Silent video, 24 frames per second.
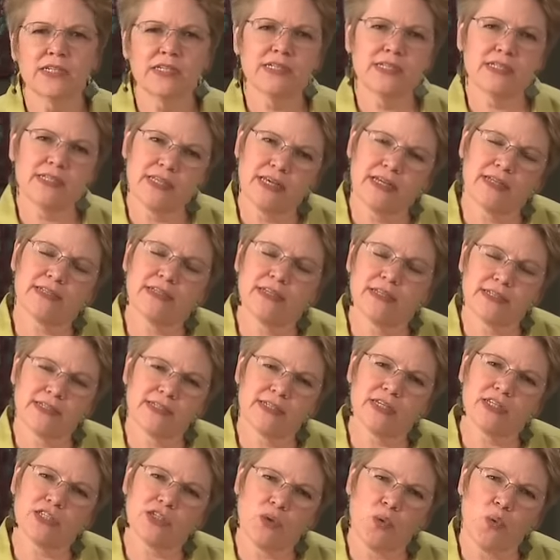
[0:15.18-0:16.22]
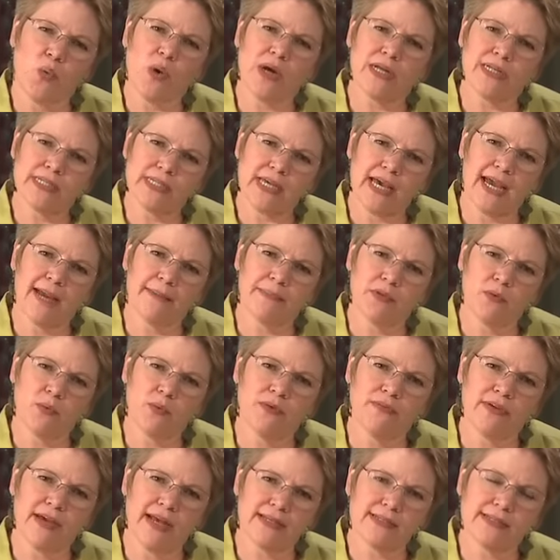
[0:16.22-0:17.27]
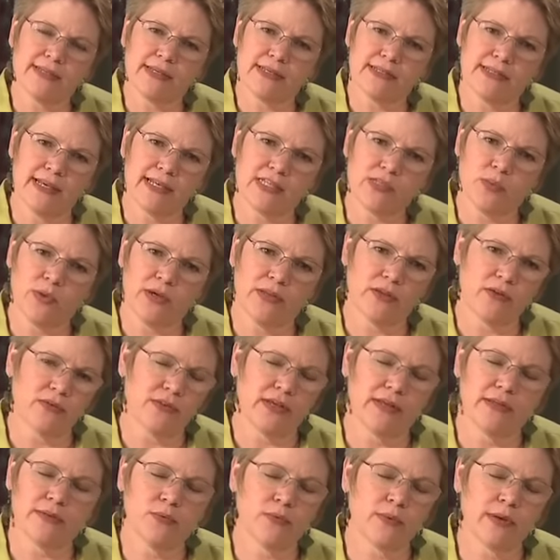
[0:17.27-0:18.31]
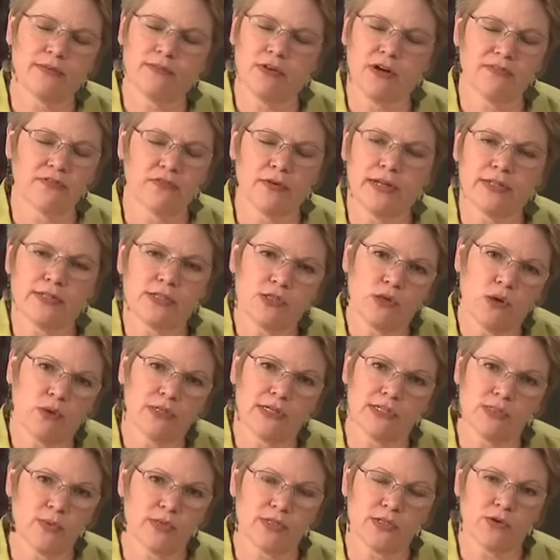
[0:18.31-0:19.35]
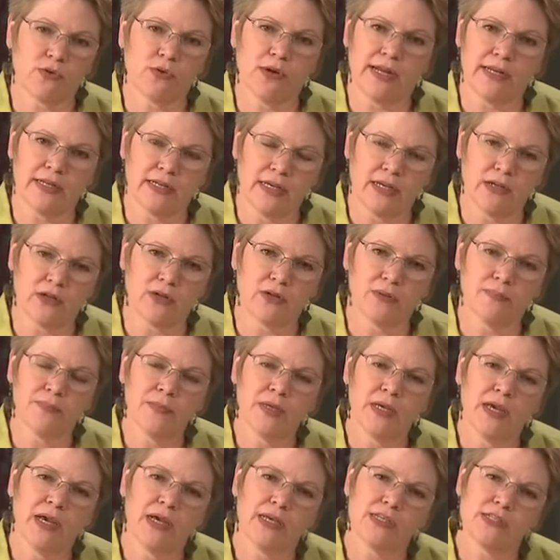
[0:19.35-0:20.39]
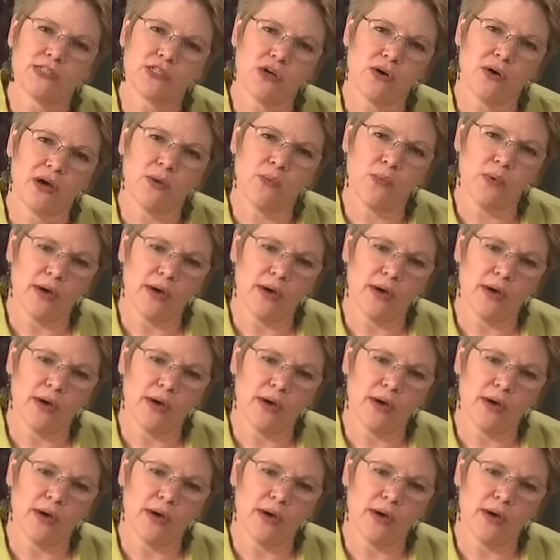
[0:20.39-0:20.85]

to, sit, to stick to one type that we've had success with or that one of our friends told us was a great needle. So I